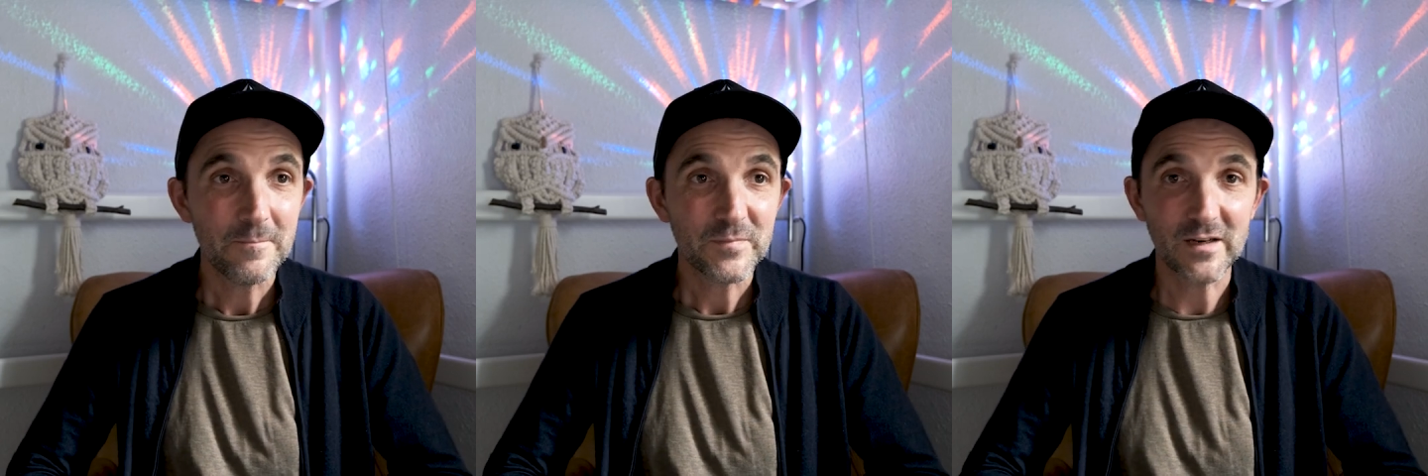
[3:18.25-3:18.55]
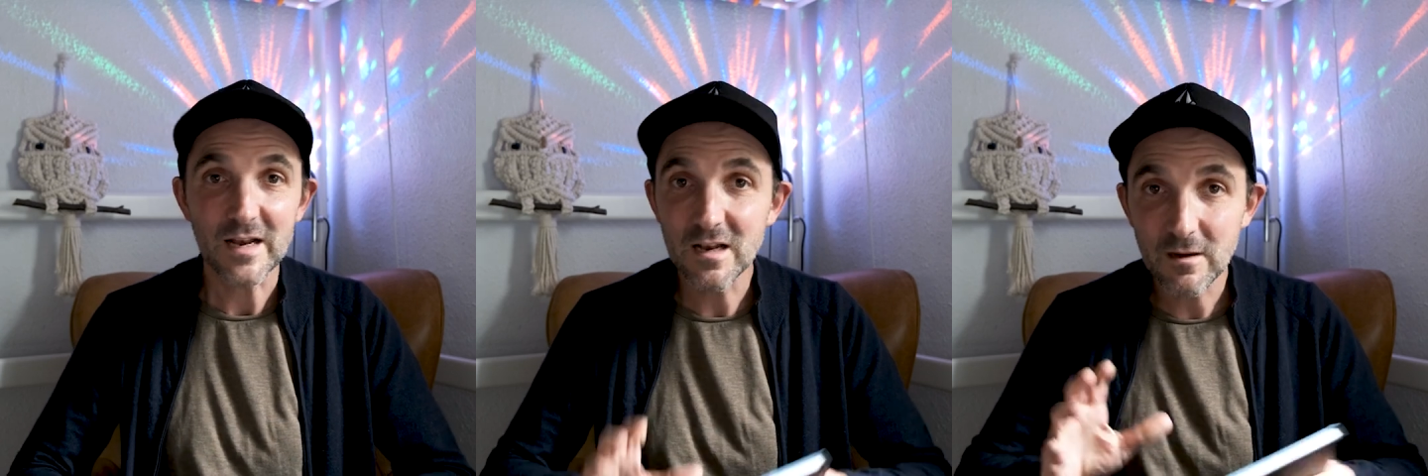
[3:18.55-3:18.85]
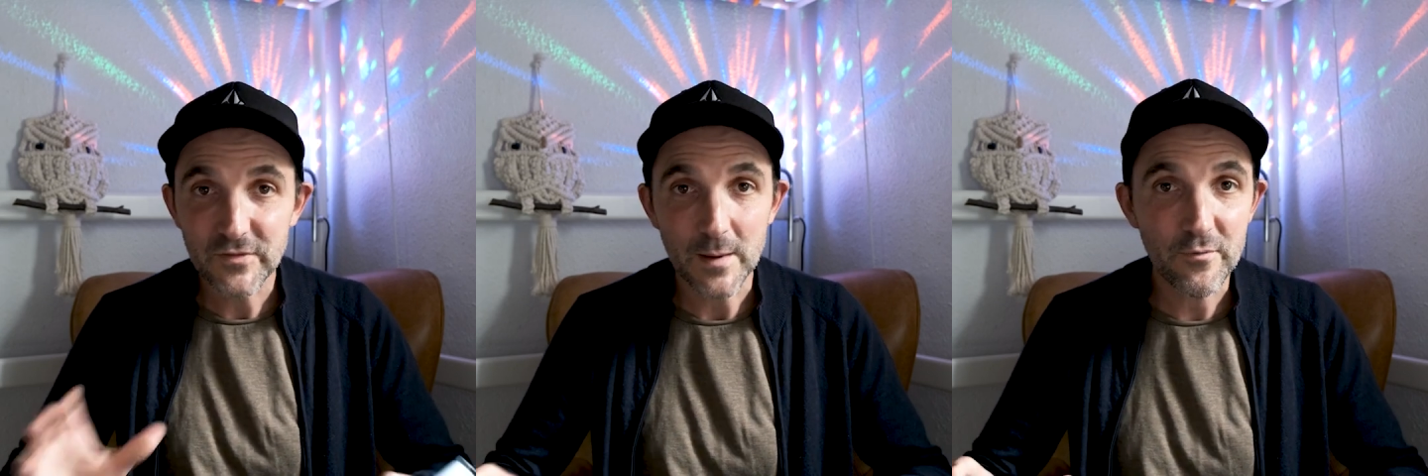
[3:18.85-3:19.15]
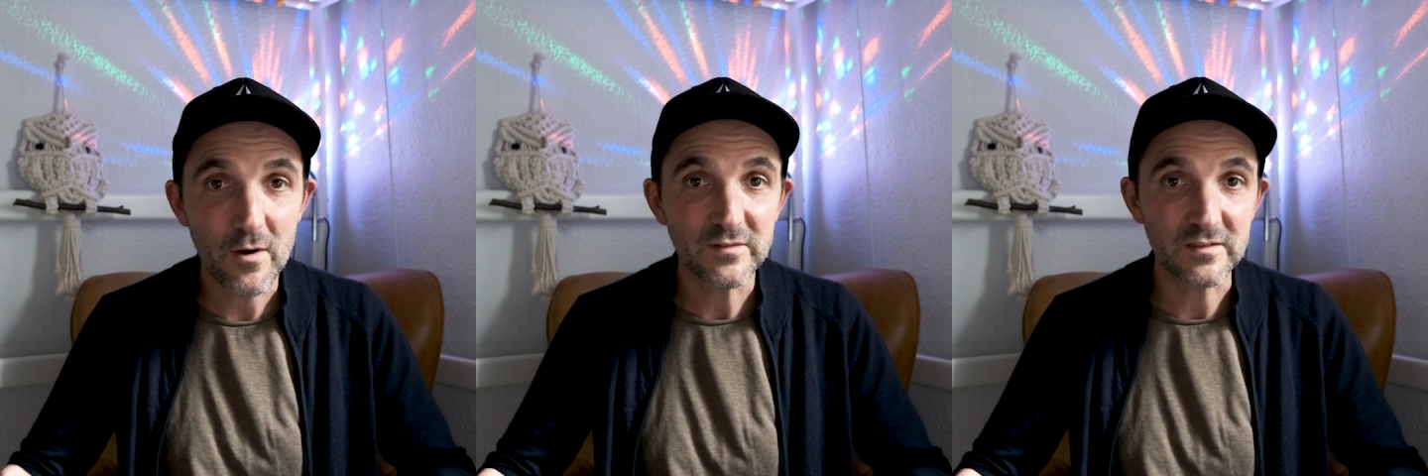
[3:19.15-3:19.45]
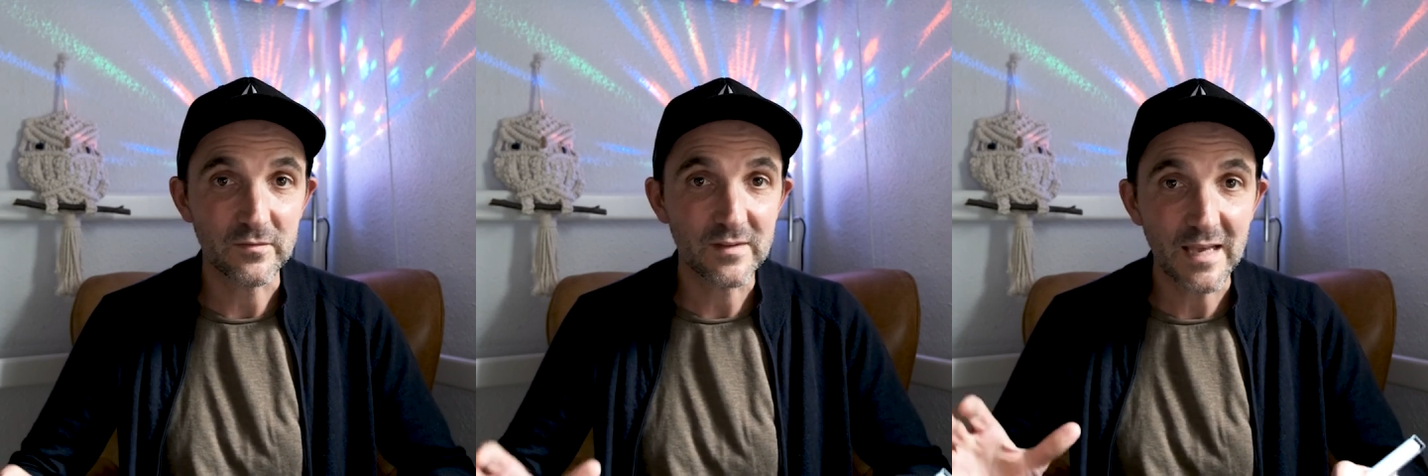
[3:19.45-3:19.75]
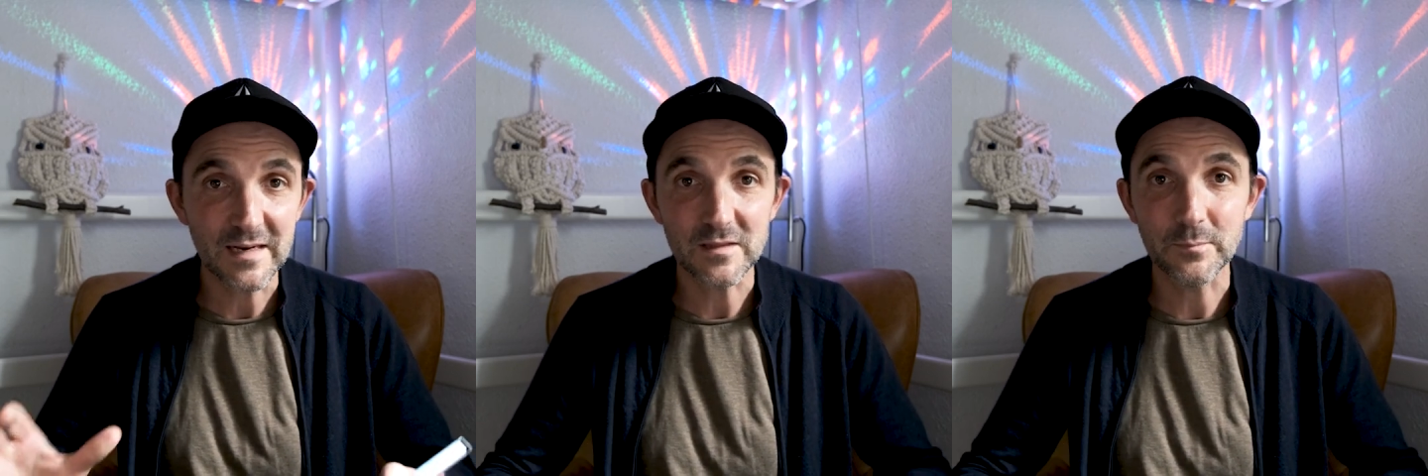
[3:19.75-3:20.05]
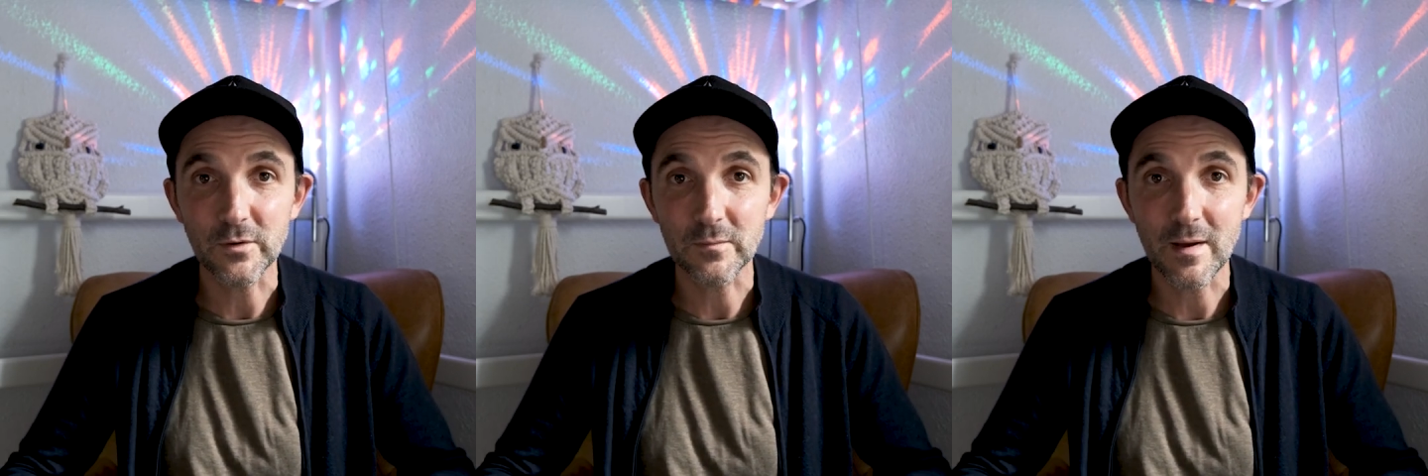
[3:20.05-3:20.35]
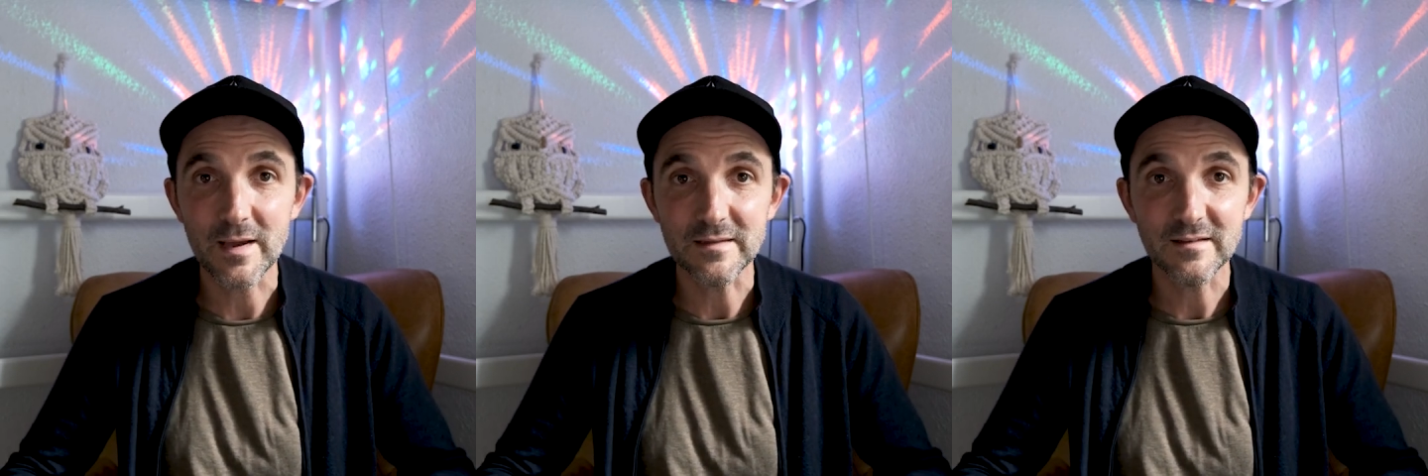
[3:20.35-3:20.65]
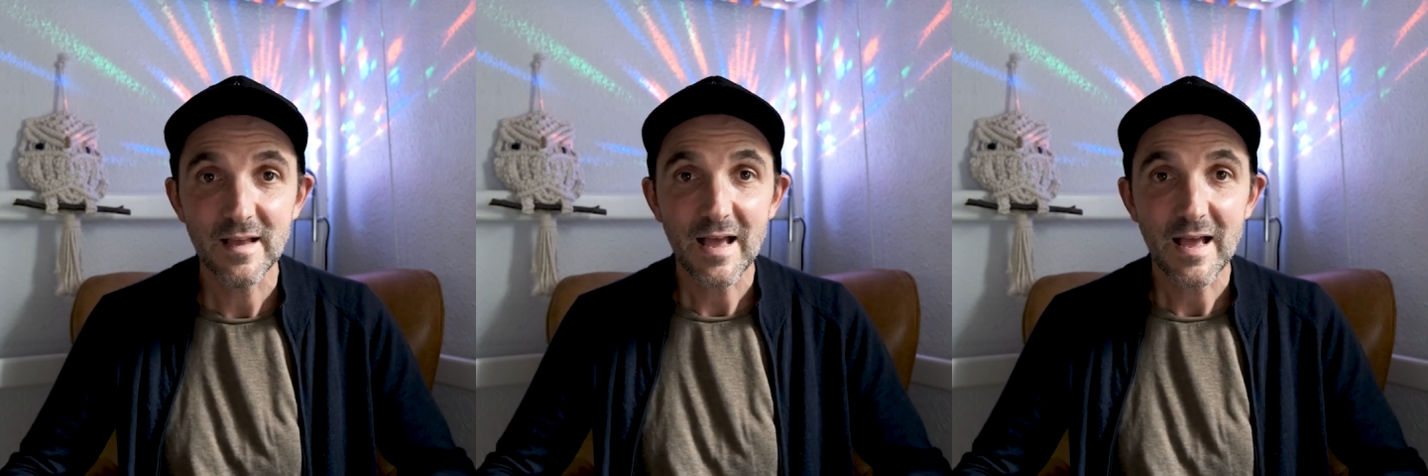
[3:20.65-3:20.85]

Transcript: and I love that process of getting the book made.